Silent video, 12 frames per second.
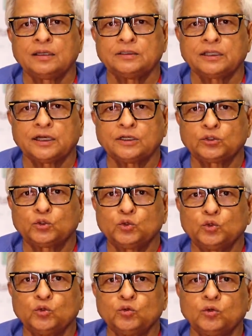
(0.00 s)
There are
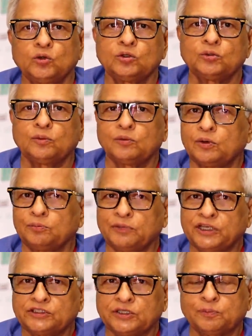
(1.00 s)
two
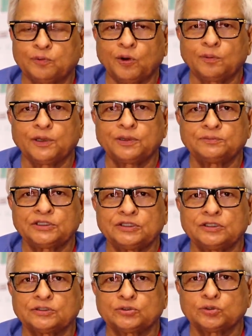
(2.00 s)
major problems in
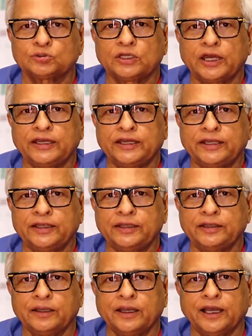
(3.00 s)
the society
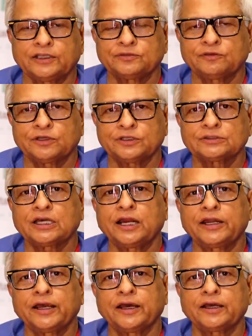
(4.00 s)
as far as
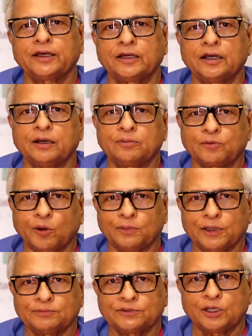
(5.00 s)
cardiac
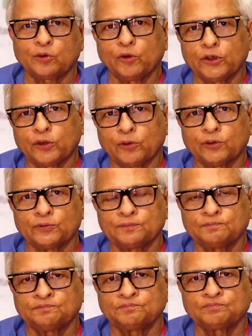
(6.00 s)
problems are going on.
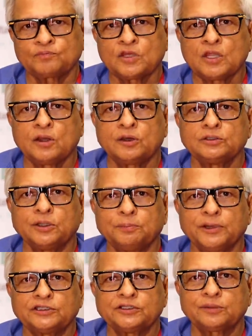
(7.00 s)
The
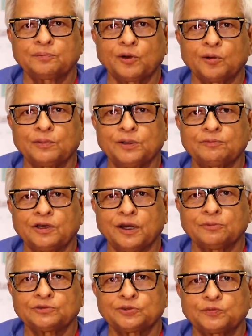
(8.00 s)
major problem
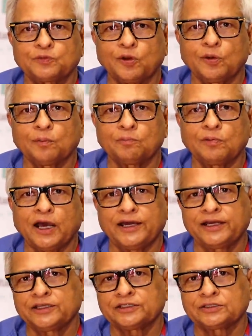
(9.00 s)
comes from
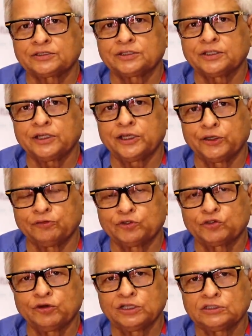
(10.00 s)
high-risk
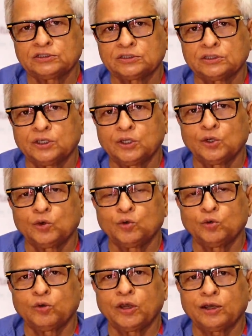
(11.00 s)
individuals
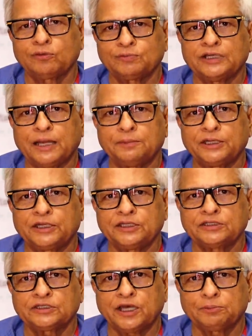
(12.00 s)
who have
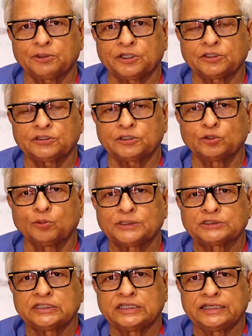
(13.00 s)
diabetes, hypertension,
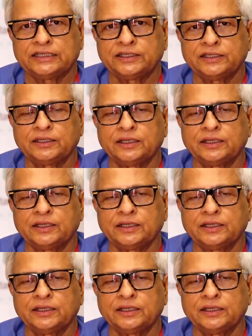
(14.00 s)
obesity,